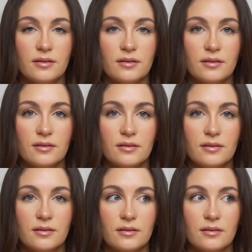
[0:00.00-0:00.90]

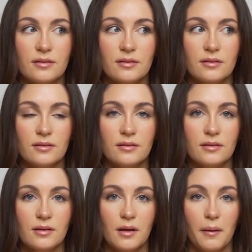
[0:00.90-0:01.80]

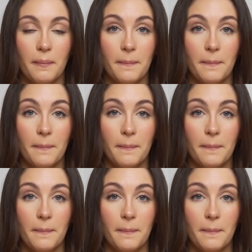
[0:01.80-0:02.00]
[no speech]